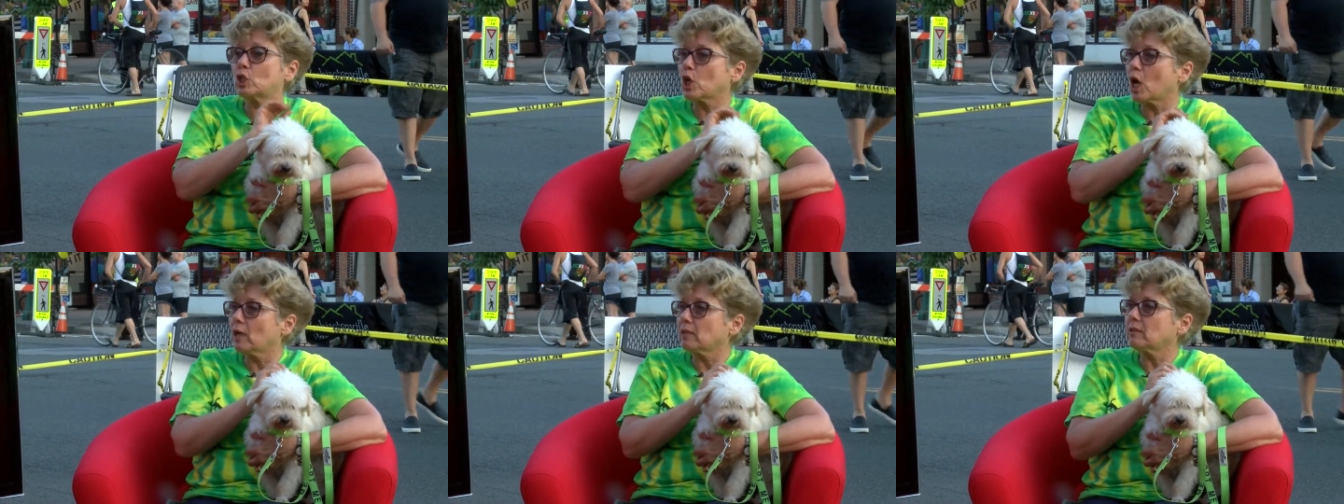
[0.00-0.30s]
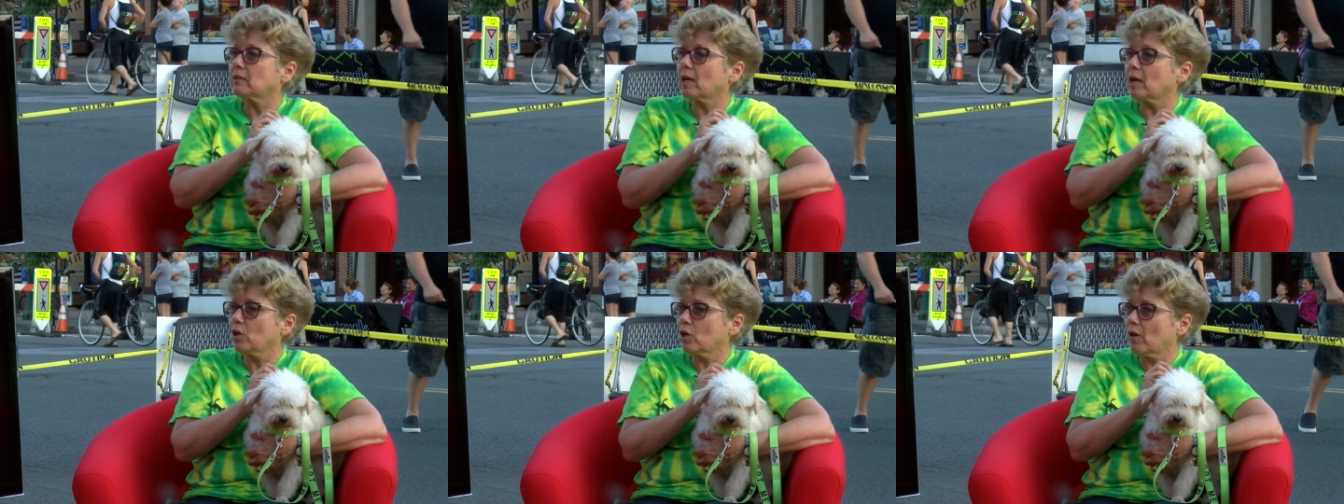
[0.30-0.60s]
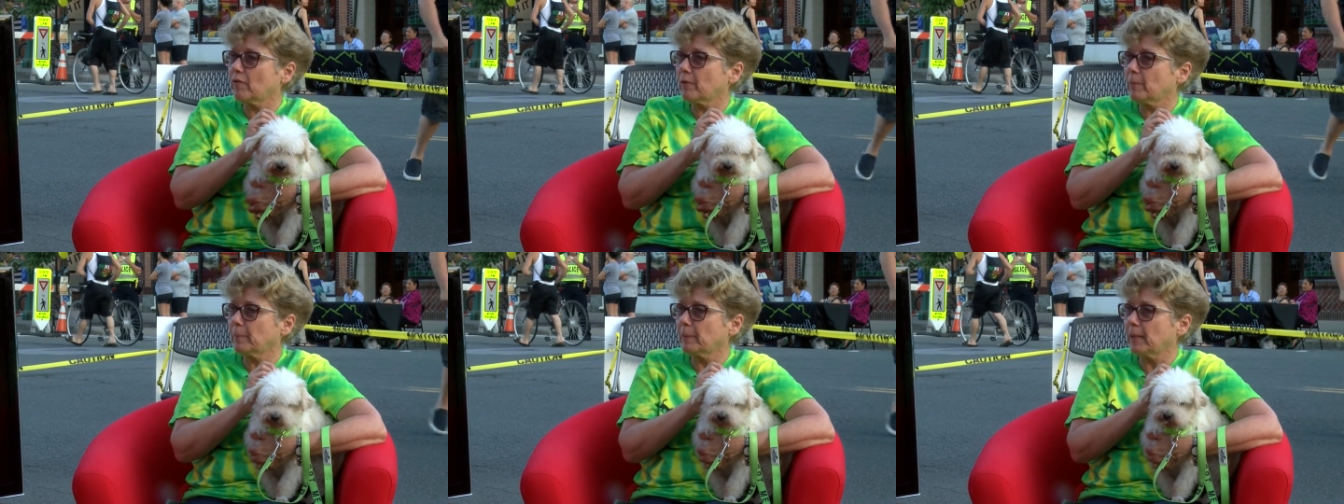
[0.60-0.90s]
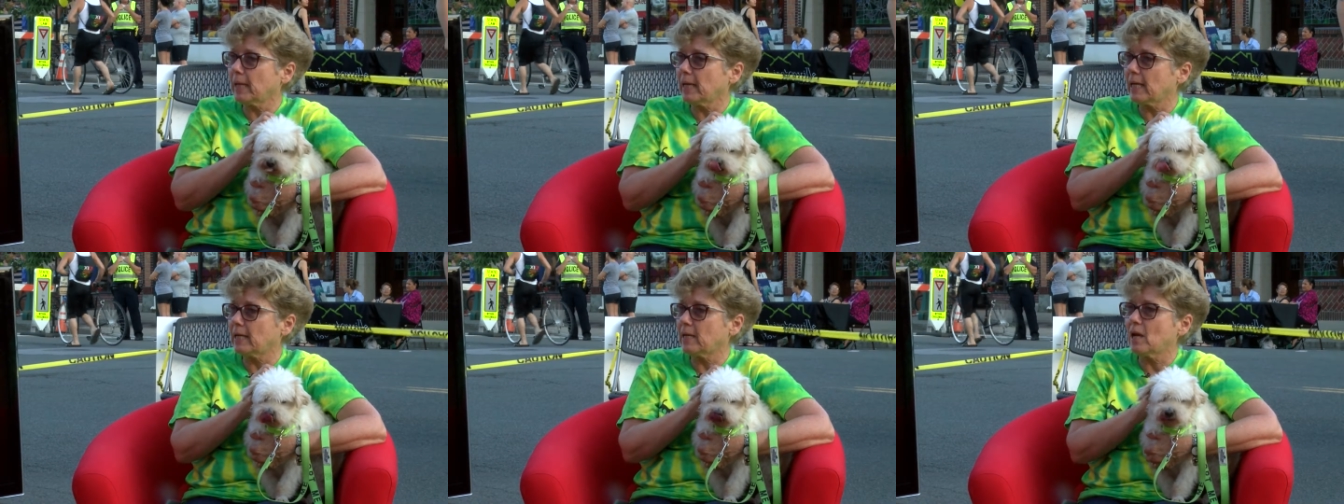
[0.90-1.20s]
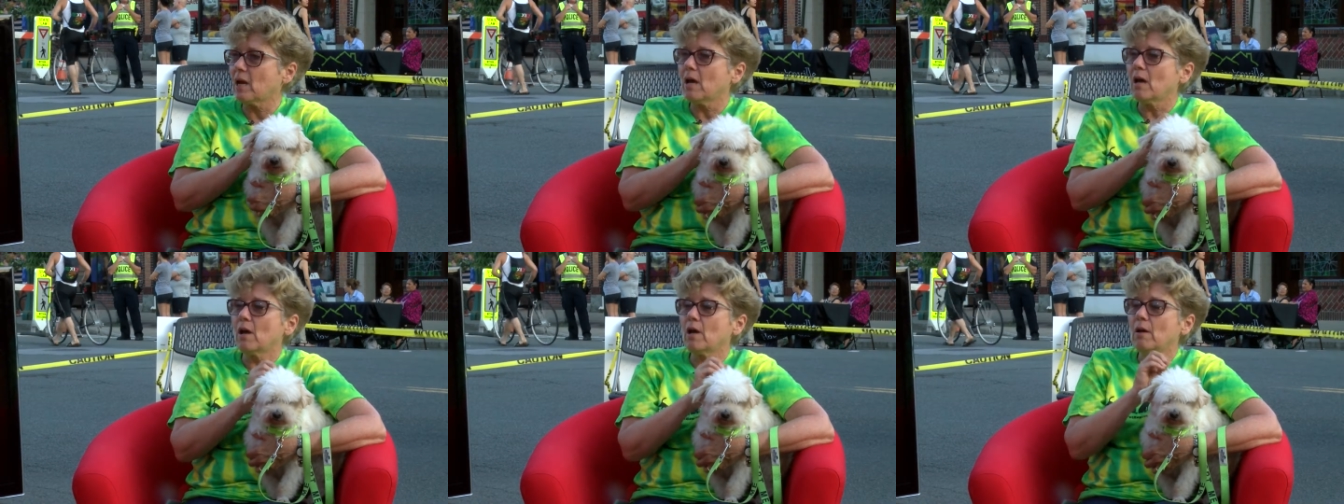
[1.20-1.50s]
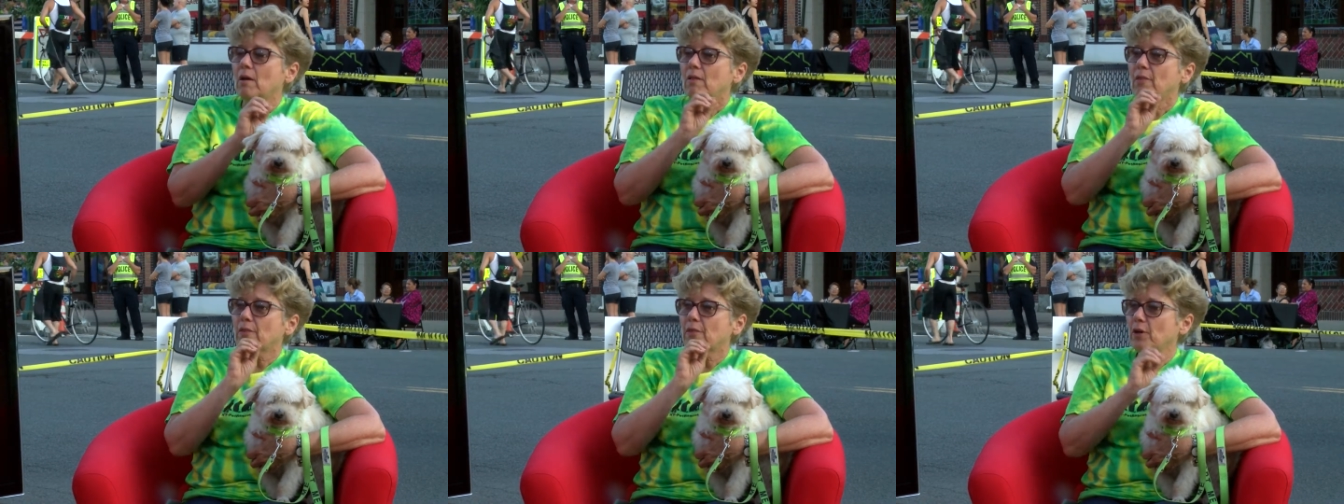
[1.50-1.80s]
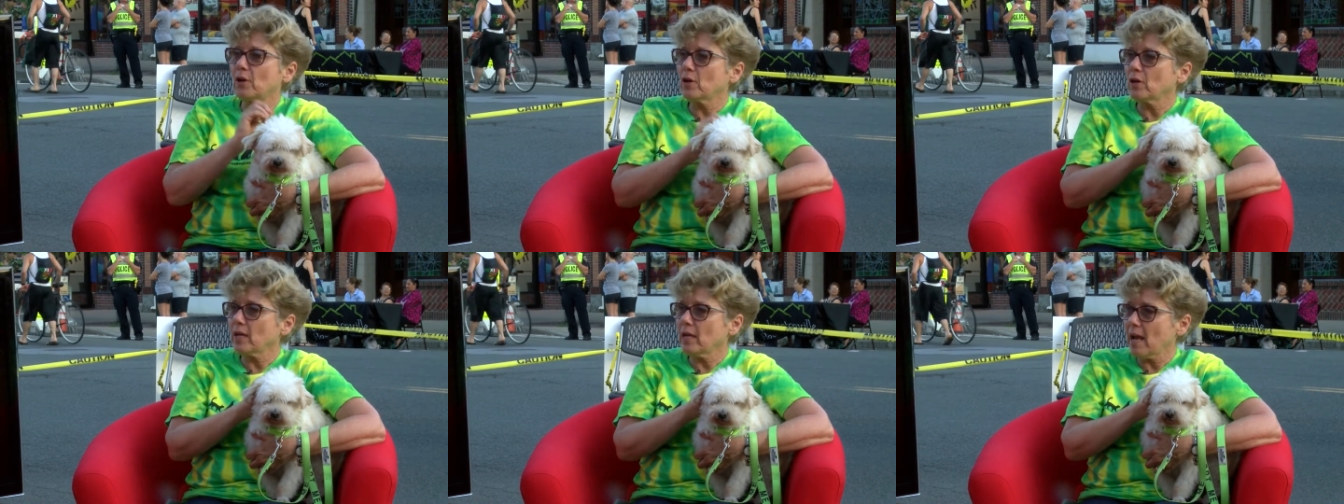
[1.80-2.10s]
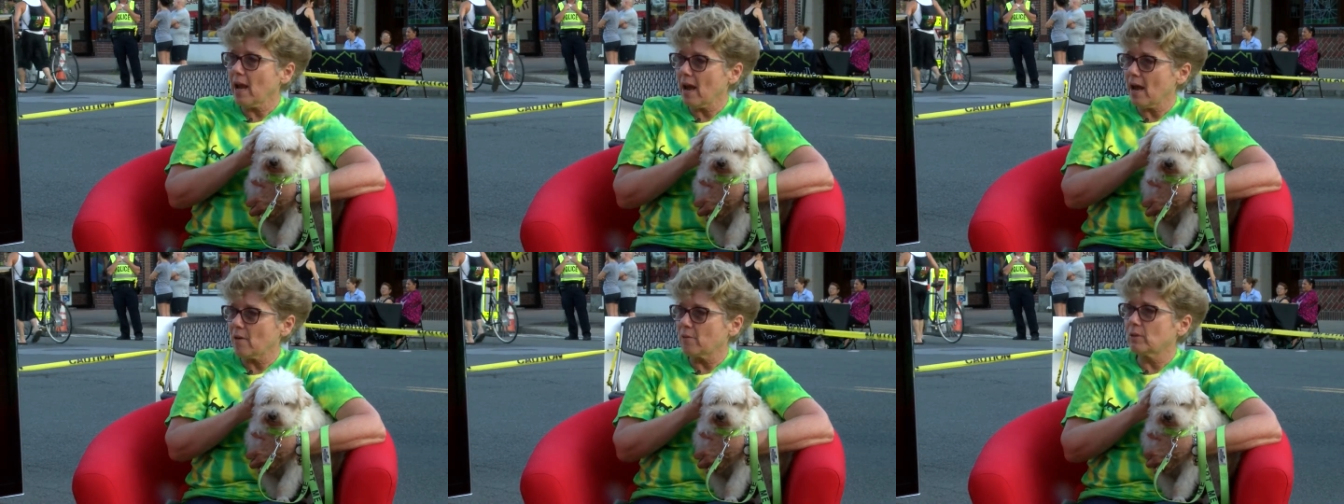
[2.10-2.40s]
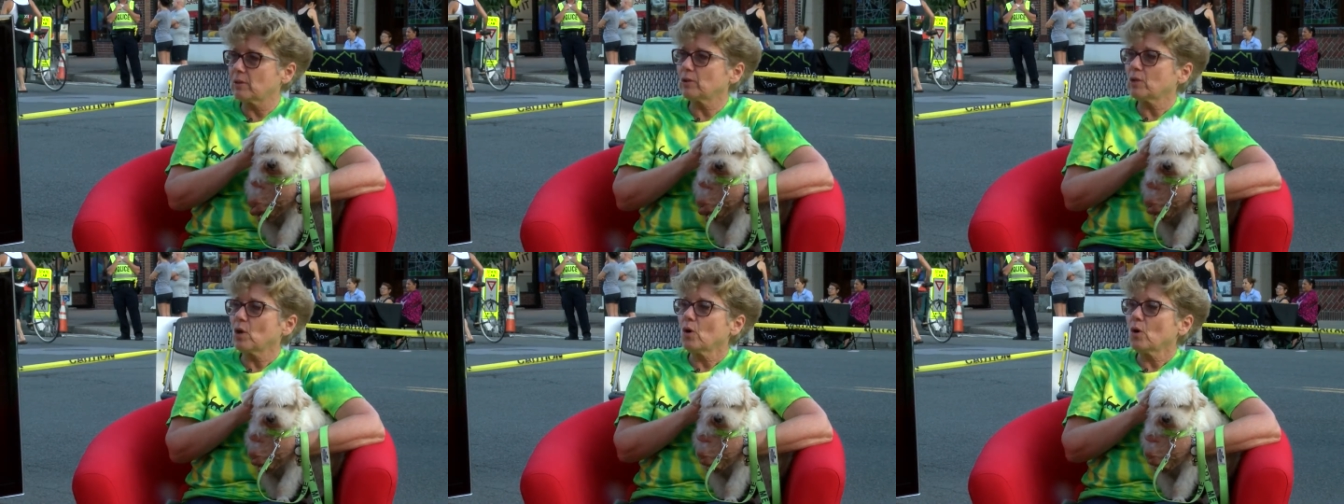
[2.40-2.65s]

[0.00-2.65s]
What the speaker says: just got off a plane. 30 hours.